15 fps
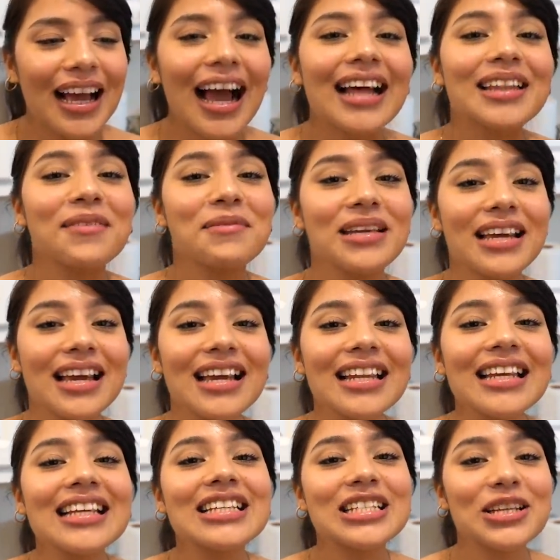At the
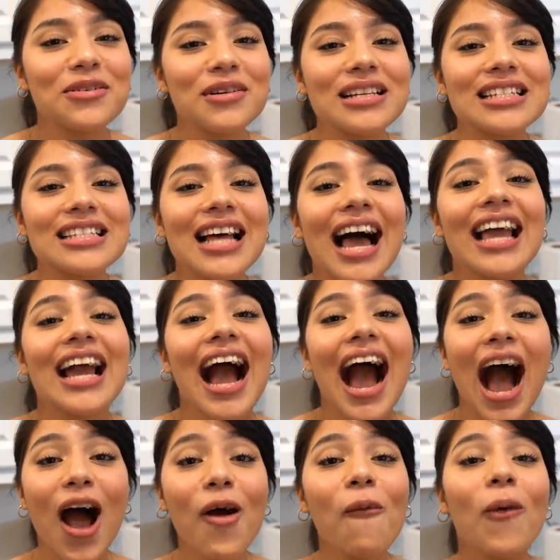beginning, she was like,
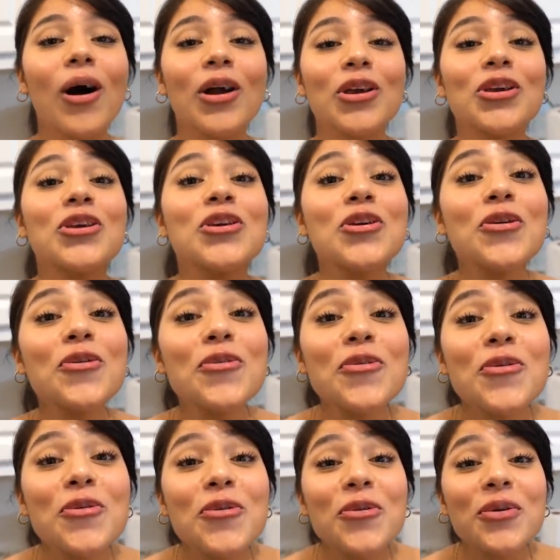I want
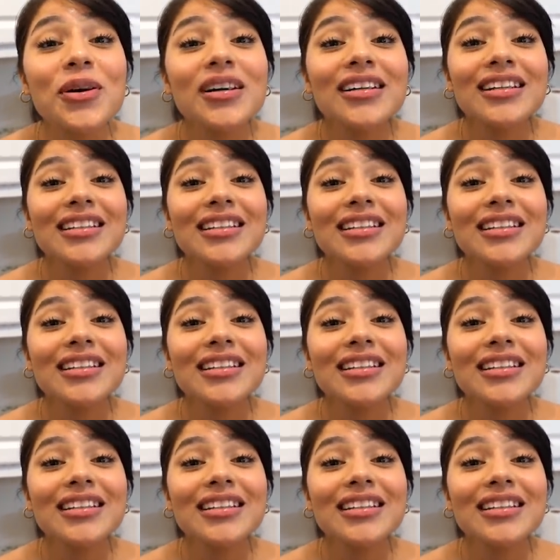you